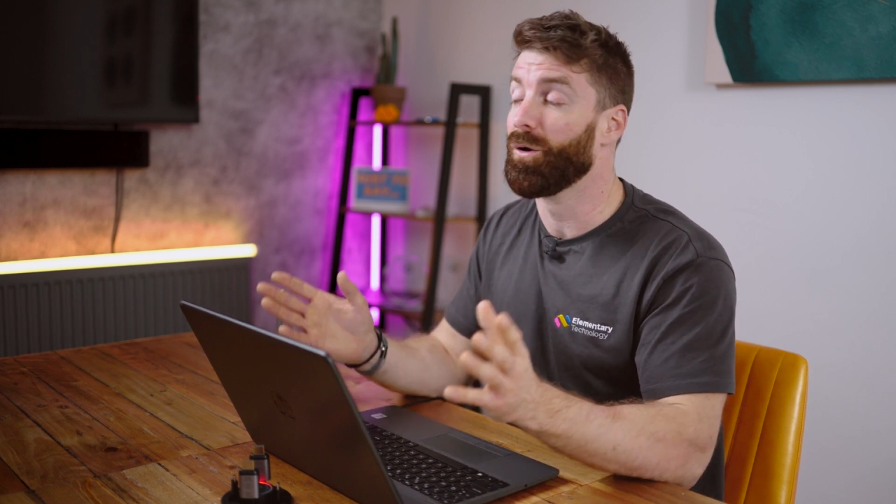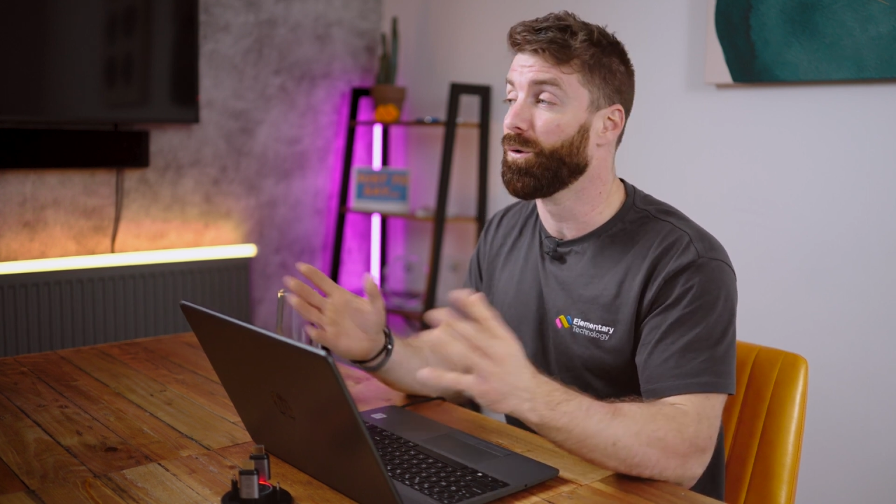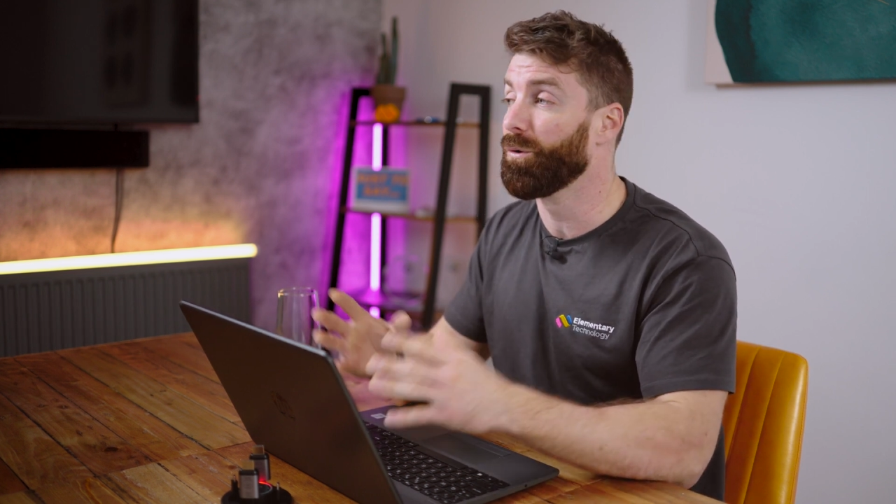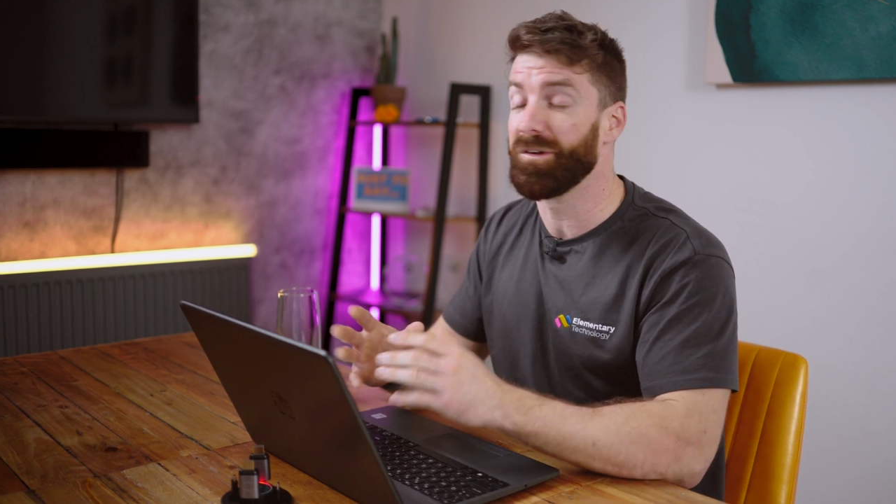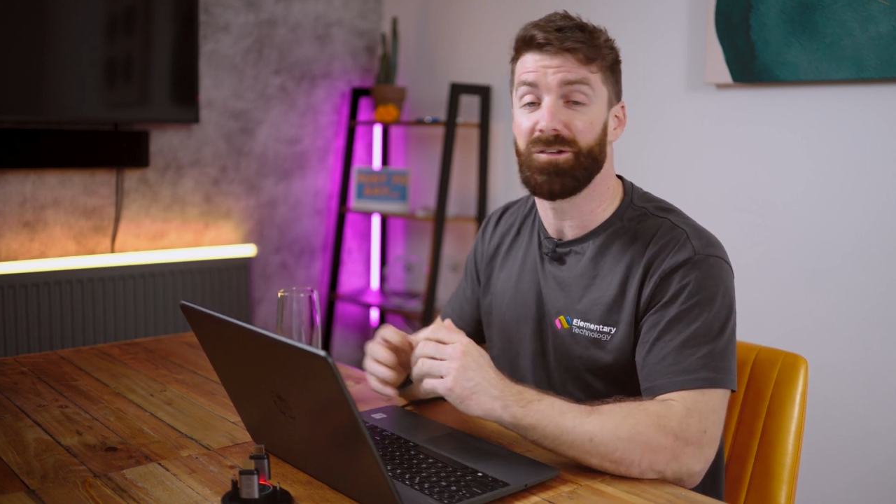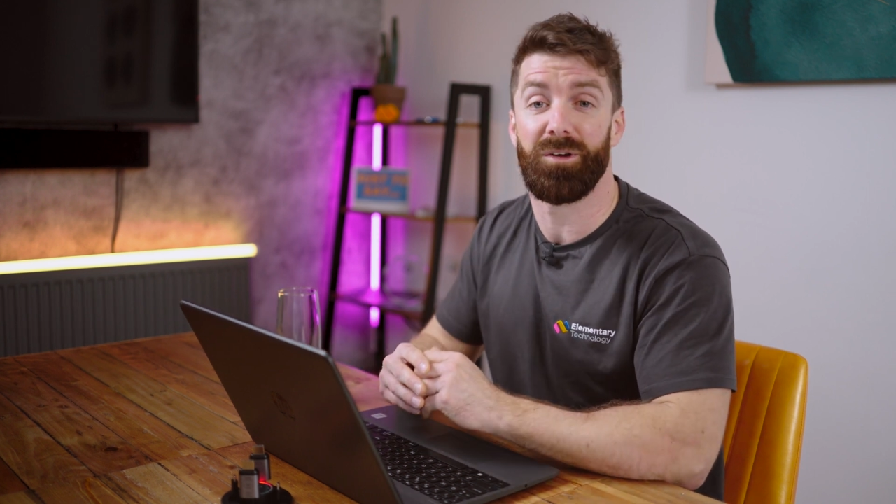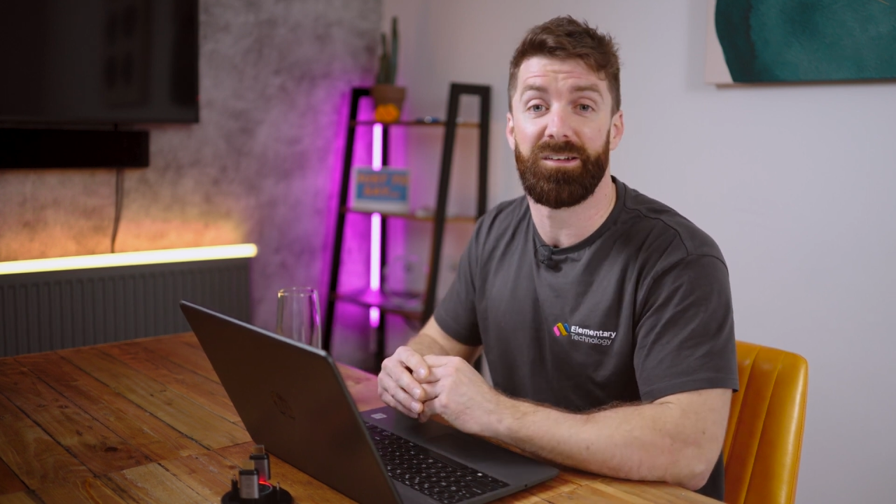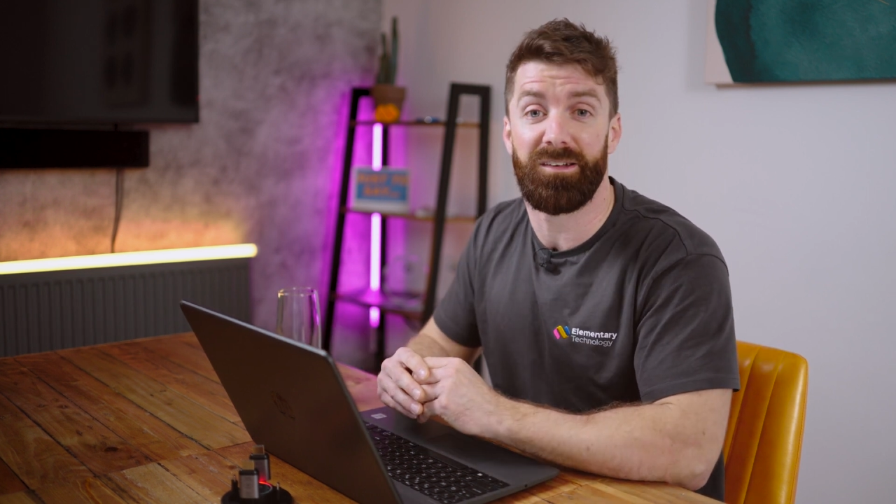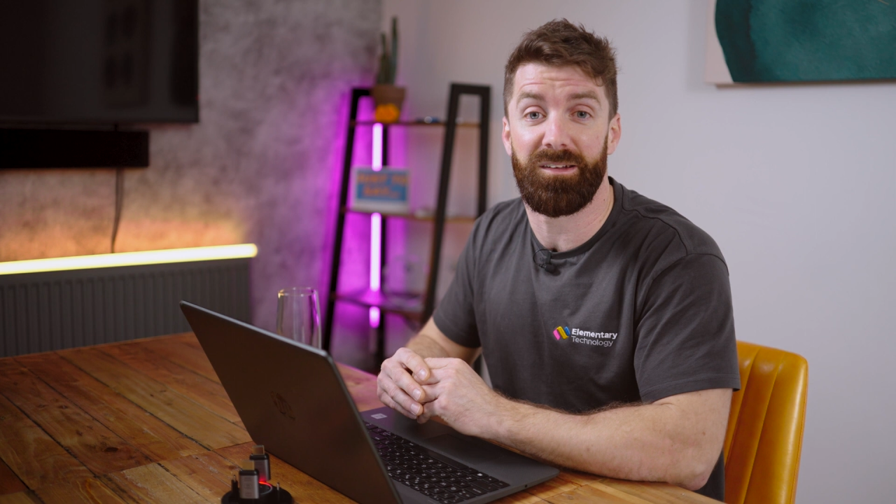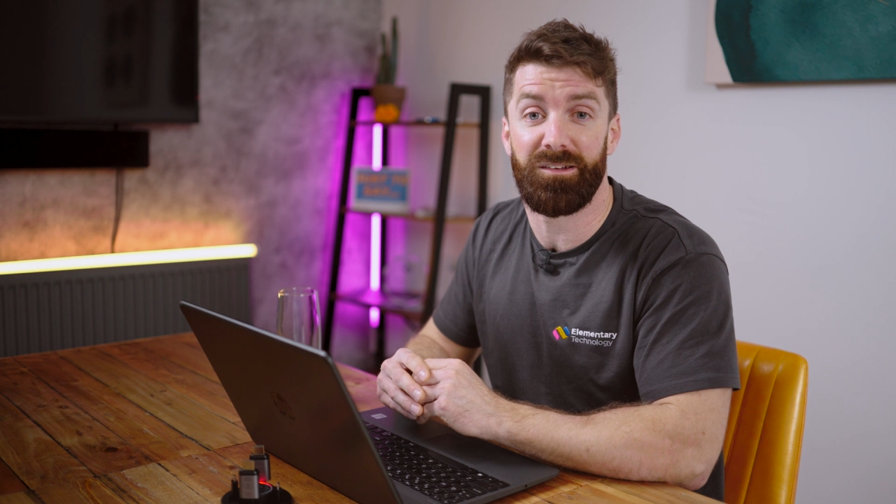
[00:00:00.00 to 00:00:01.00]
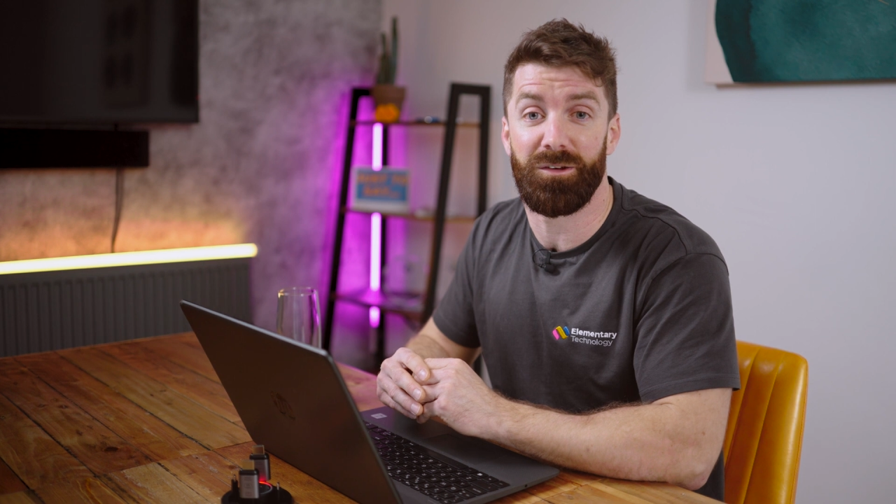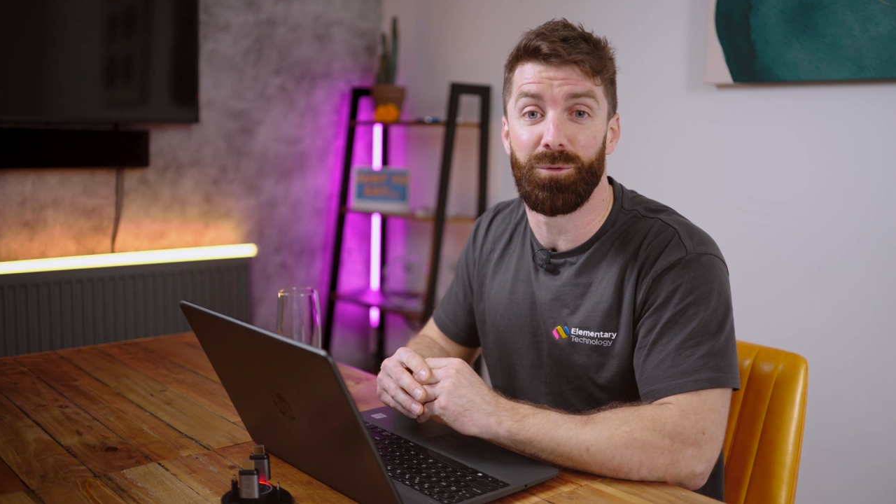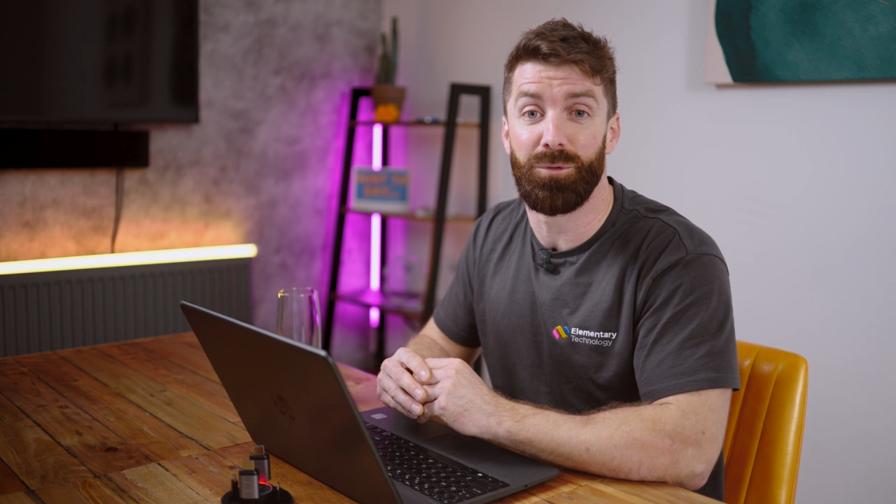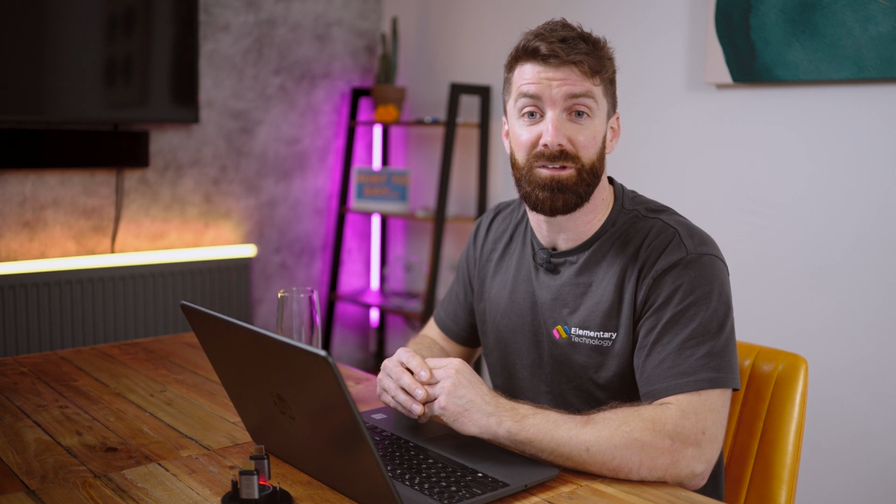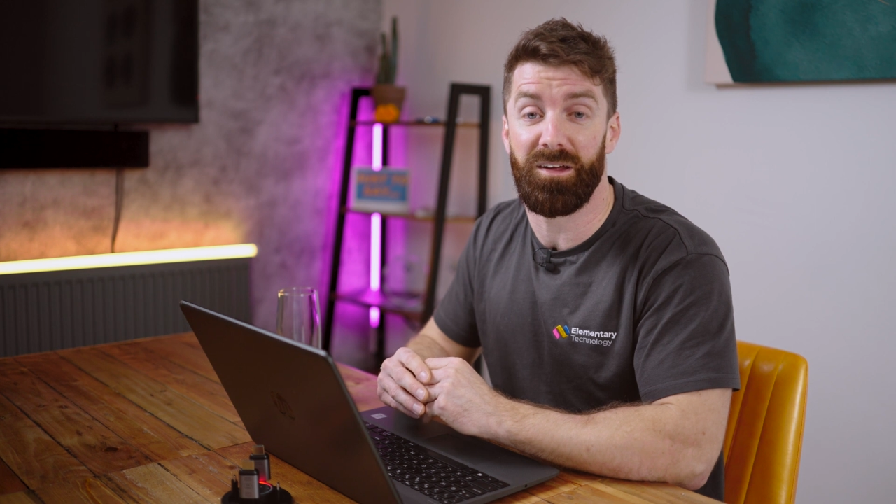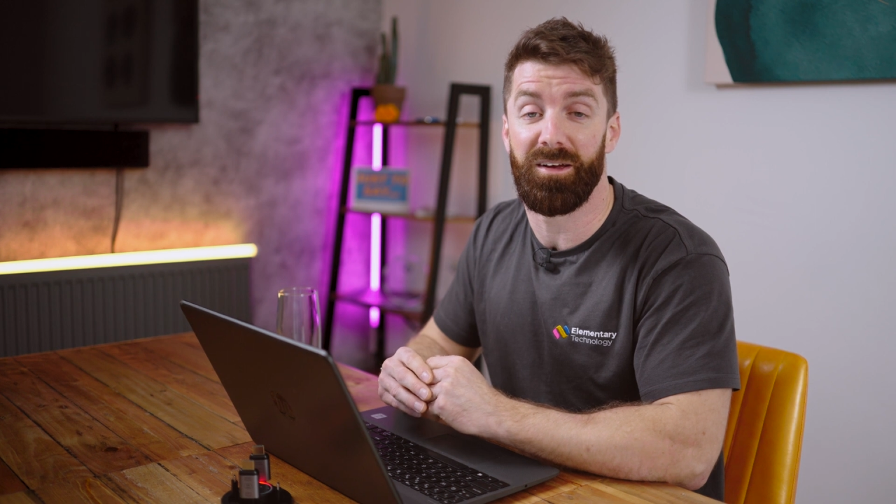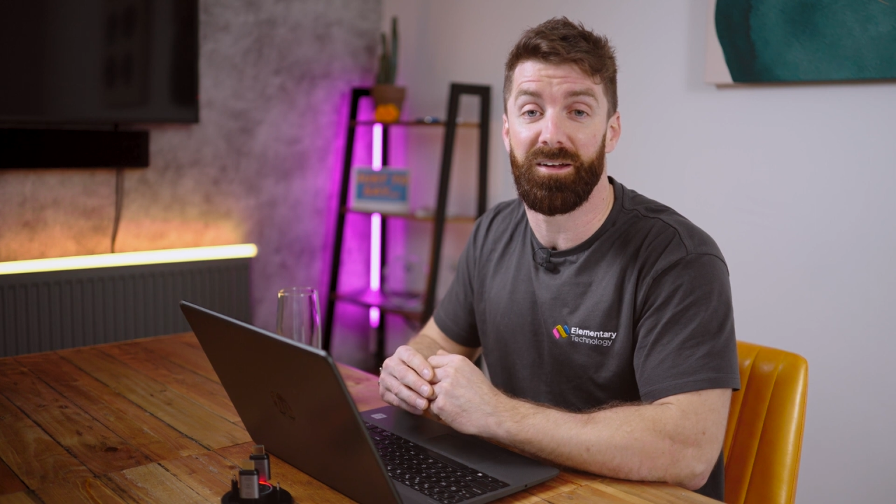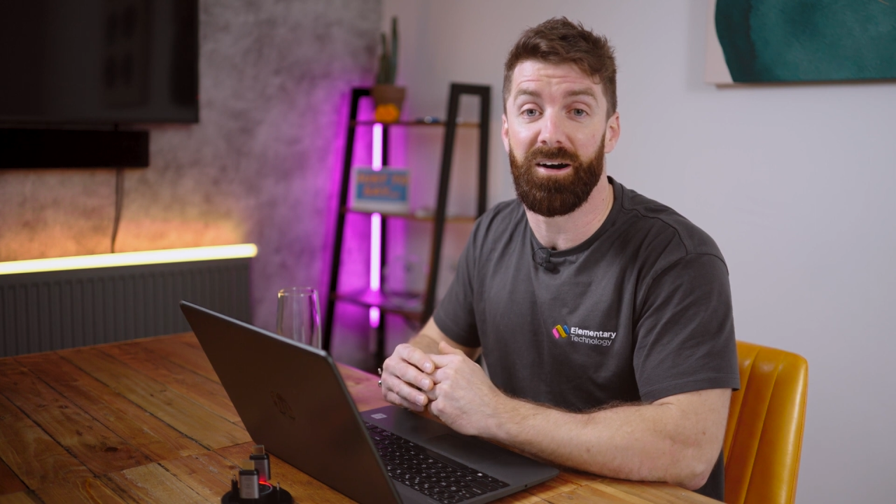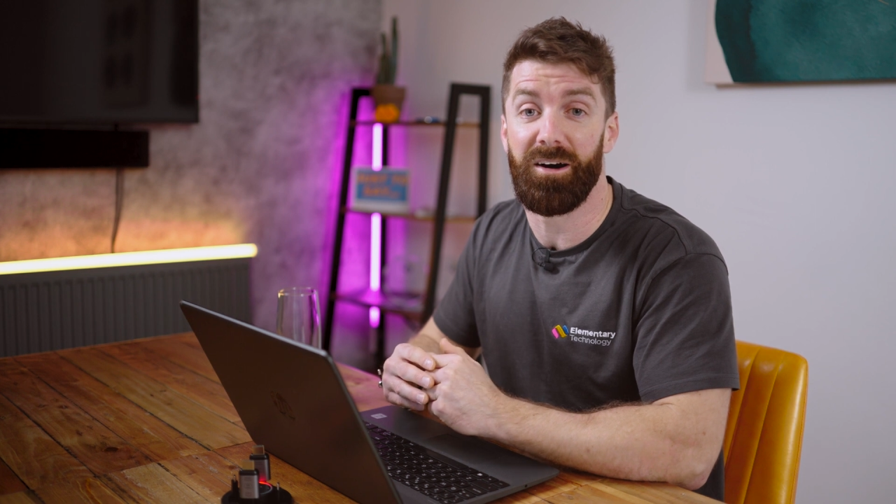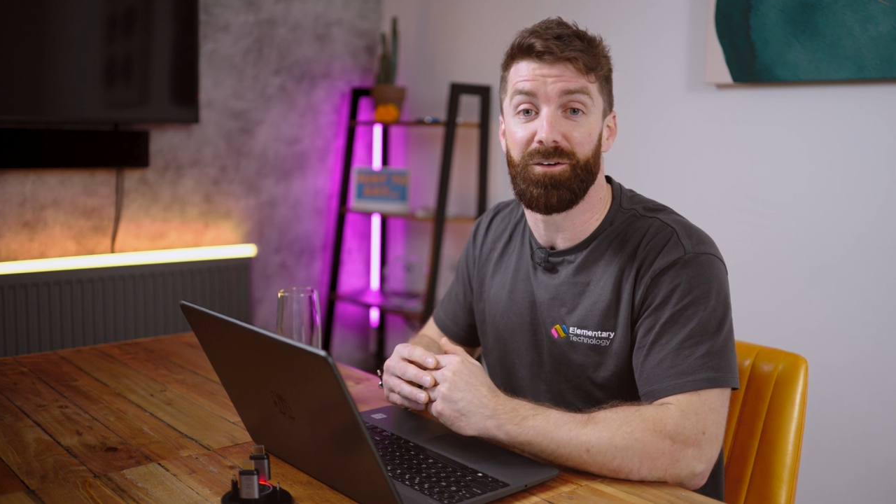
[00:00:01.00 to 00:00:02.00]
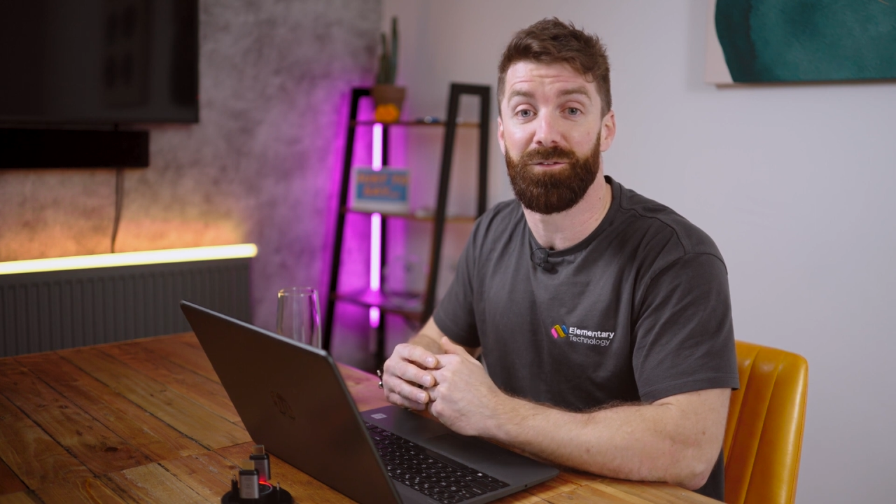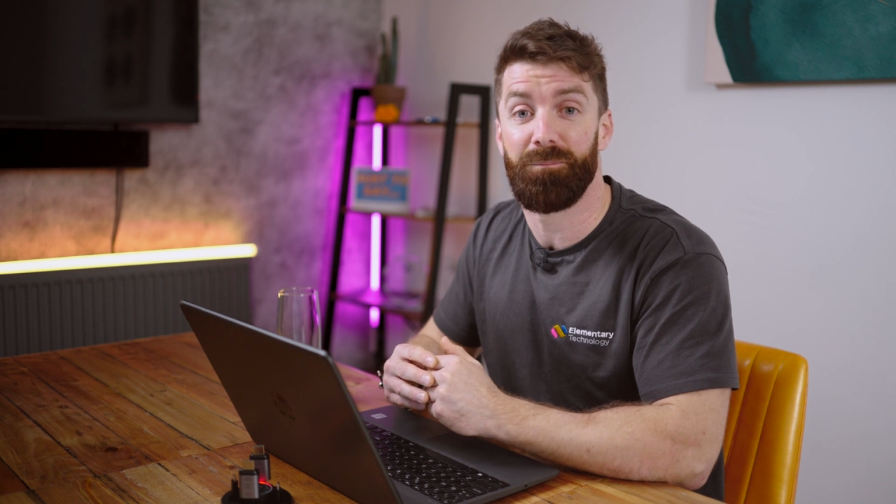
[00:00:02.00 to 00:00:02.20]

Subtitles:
all the screens in the school turn off.